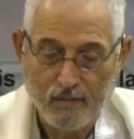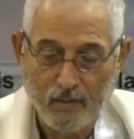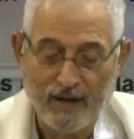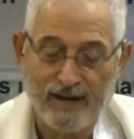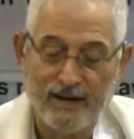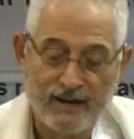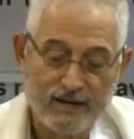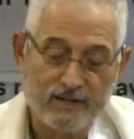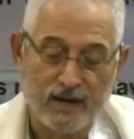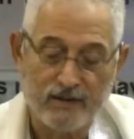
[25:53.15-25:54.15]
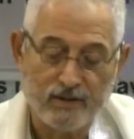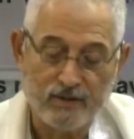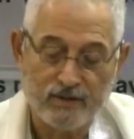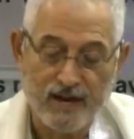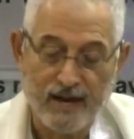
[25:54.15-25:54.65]
But in his
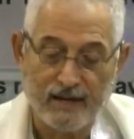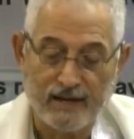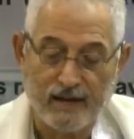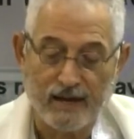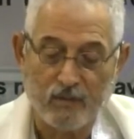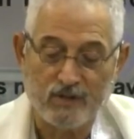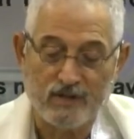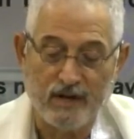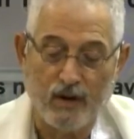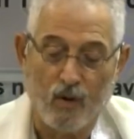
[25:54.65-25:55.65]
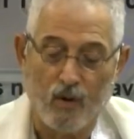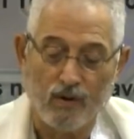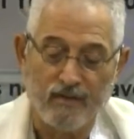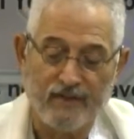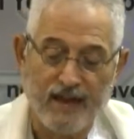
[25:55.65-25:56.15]
understanding, it was in
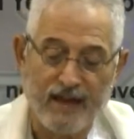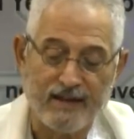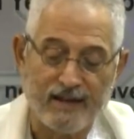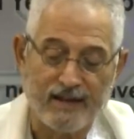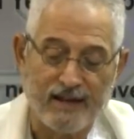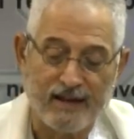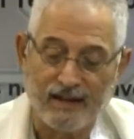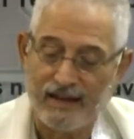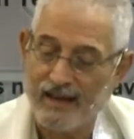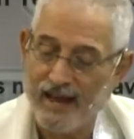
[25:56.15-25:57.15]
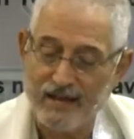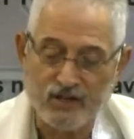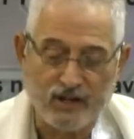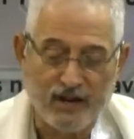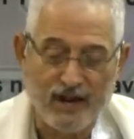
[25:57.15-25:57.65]
all of that
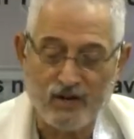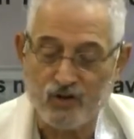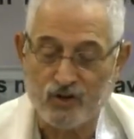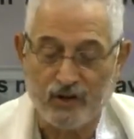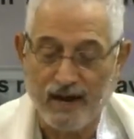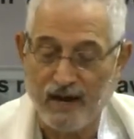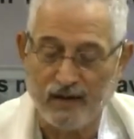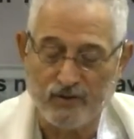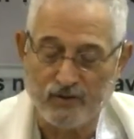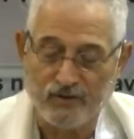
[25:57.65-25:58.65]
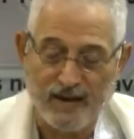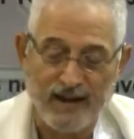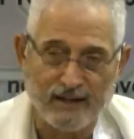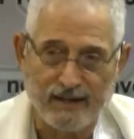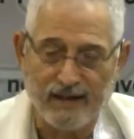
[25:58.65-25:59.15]
education and
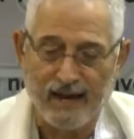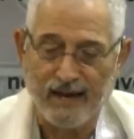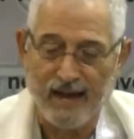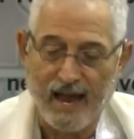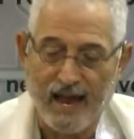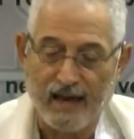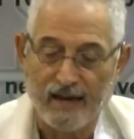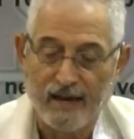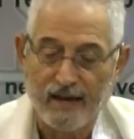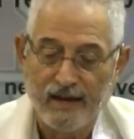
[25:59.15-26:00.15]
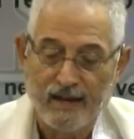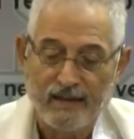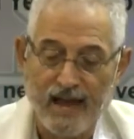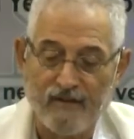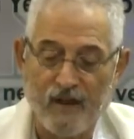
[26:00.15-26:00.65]
understanding that he had
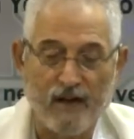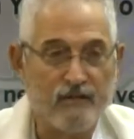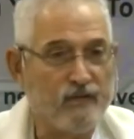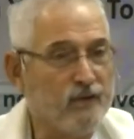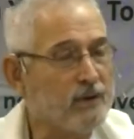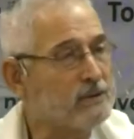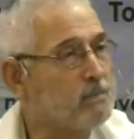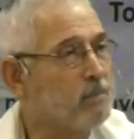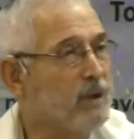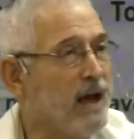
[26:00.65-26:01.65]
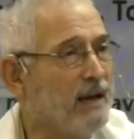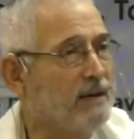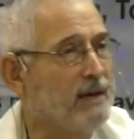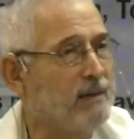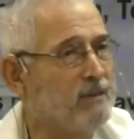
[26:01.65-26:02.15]
that at first
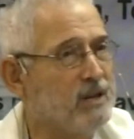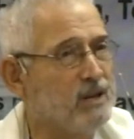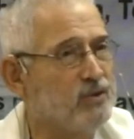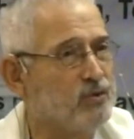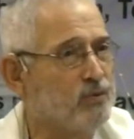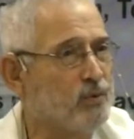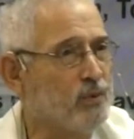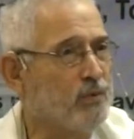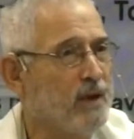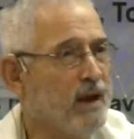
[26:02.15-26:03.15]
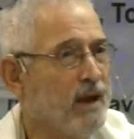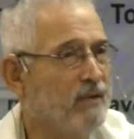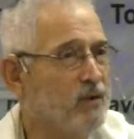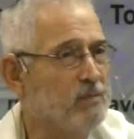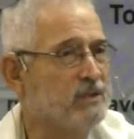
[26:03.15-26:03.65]
blinded him to the truth
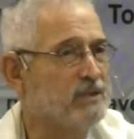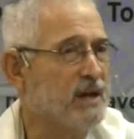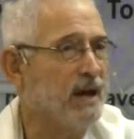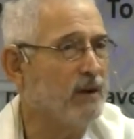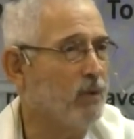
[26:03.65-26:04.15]
of who Messiah